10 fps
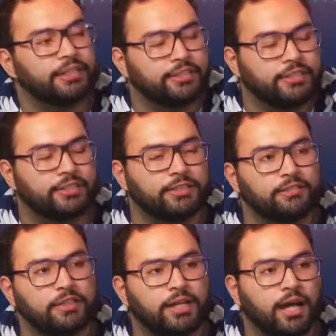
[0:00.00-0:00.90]
And there's
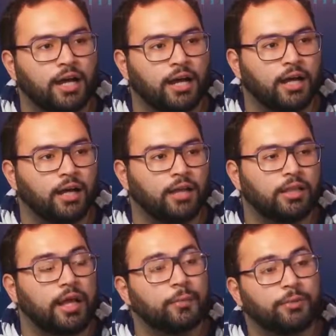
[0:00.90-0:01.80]
even
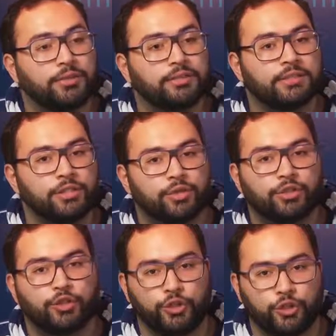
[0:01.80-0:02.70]
libraries that you
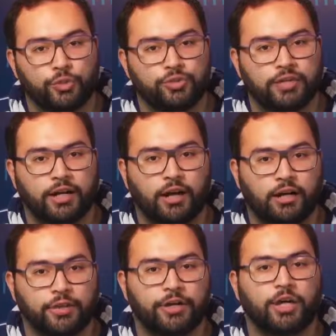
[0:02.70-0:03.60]
could use
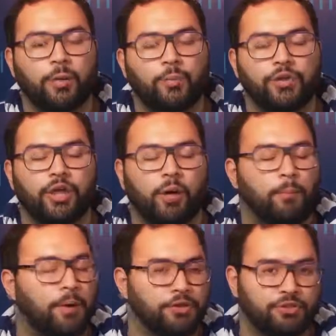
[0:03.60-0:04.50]
that come with a
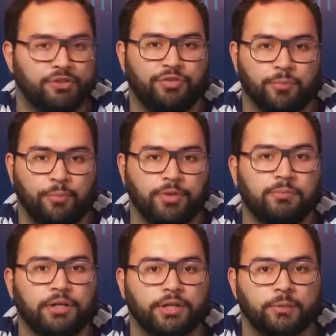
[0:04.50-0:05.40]
bunch of different
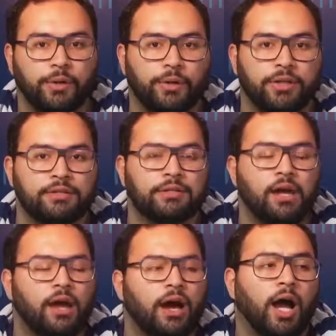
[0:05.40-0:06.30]
pre-built components.
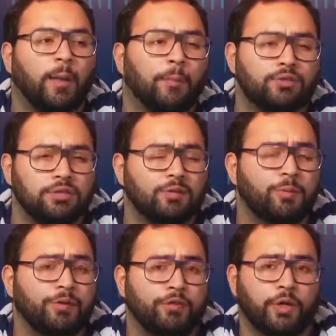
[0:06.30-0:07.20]
Most of
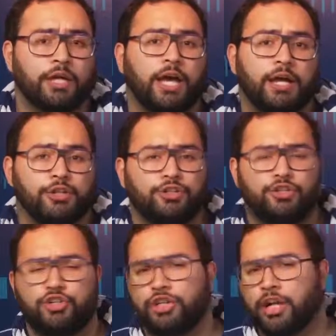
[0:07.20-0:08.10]
them are very
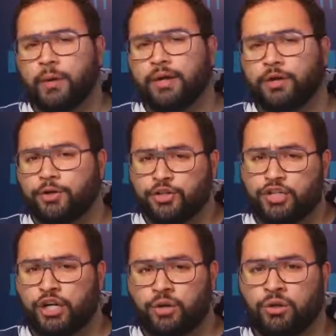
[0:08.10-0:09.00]
generic or
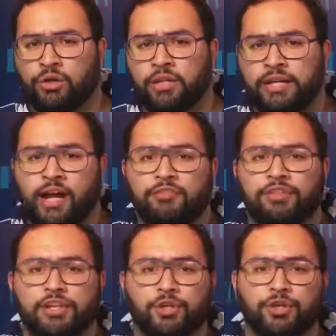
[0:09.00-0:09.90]
general enough
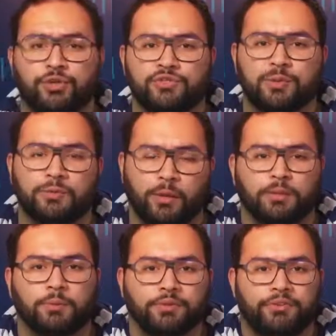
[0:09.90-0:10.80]
that you could use them in
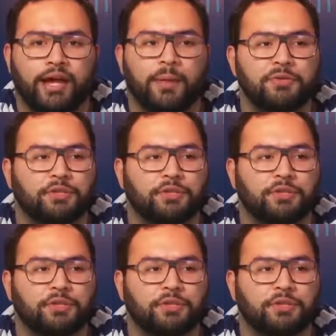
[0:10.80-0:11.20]
multiple different apps.